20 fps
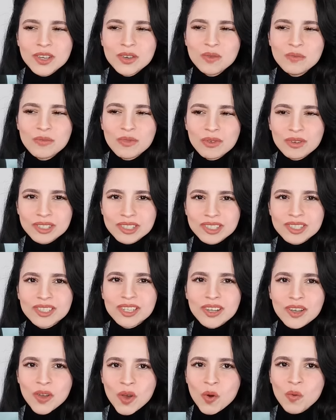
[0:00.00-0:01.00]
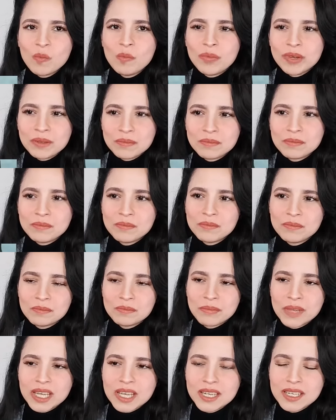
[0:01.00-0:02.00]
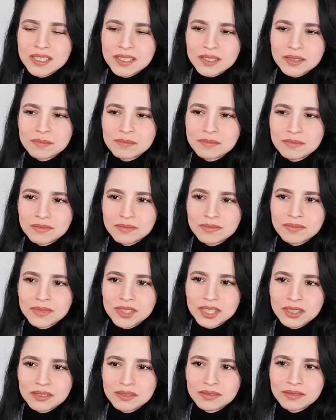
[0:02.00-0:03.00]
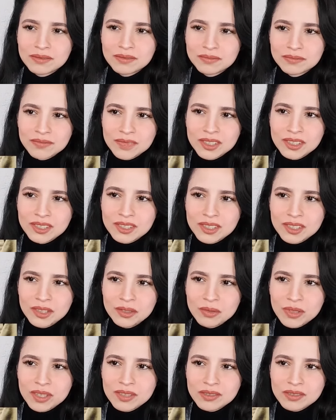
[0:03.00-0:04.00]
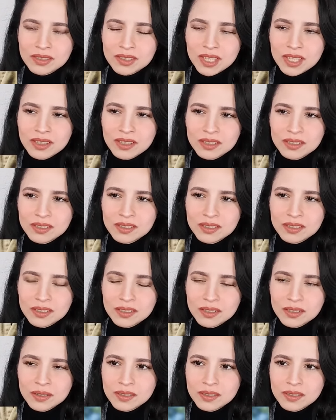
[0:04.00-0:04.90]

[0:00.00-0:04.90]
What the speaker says: humor is a coping mechanism, you know, in situations like this.